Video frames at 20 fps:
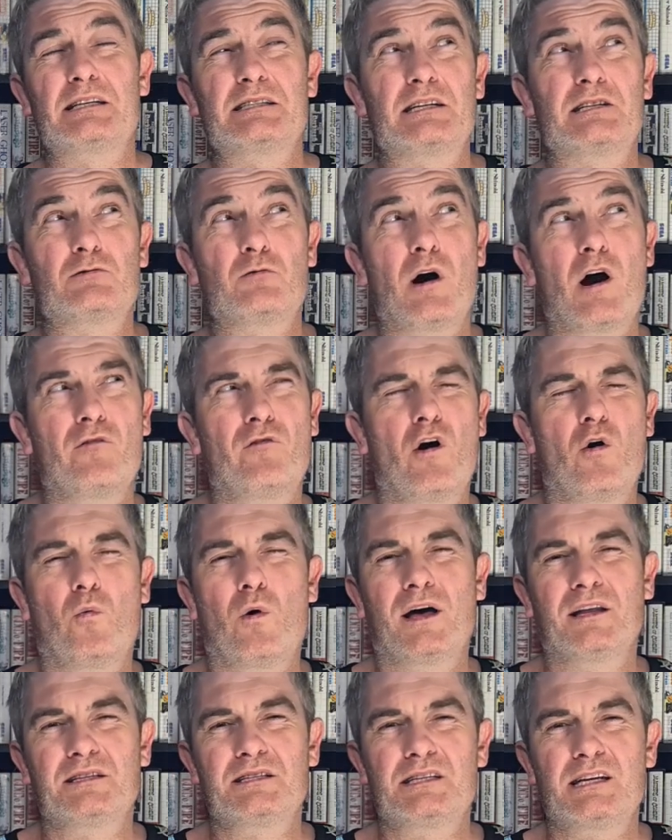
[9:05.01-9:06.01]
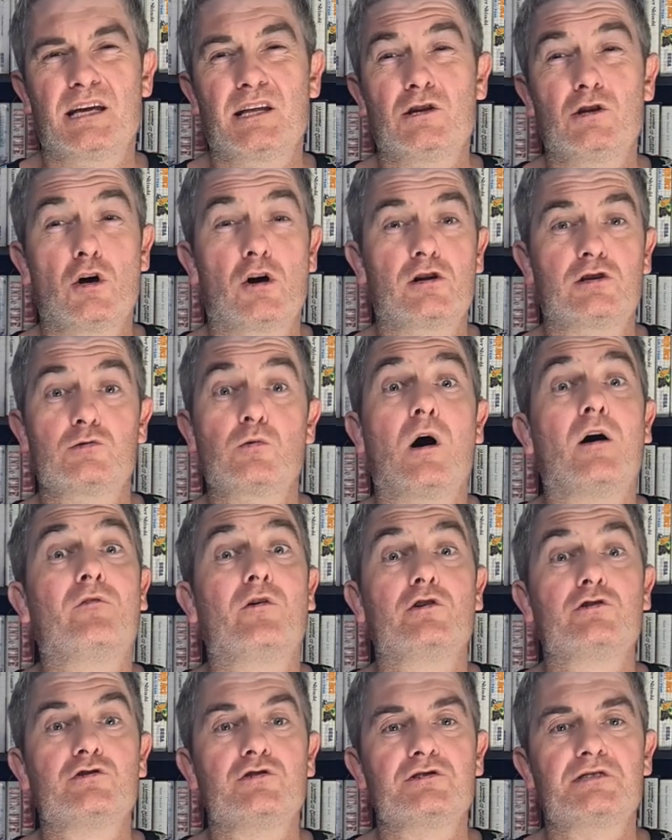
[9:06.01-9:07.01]
It's a 1201 set, not a
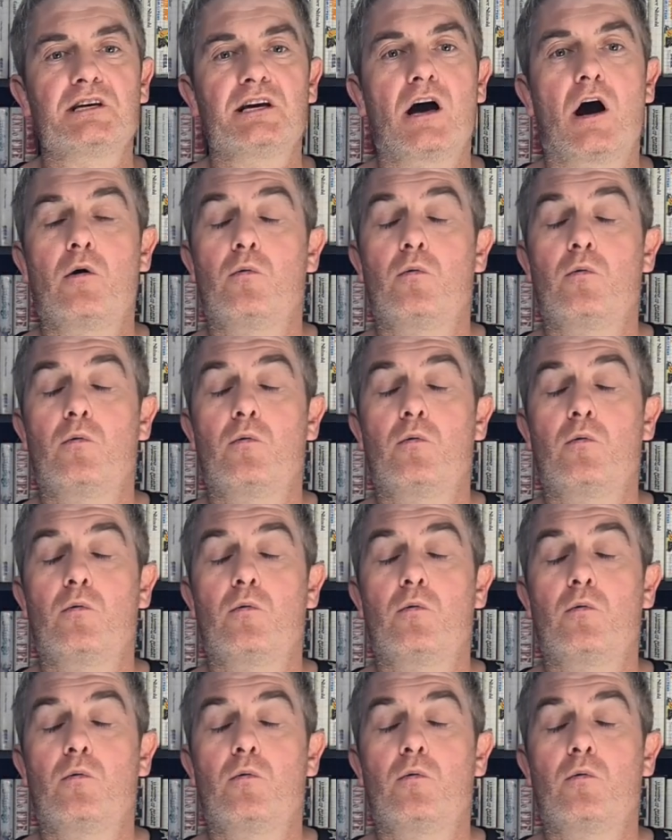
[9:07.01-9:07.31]
1202 set.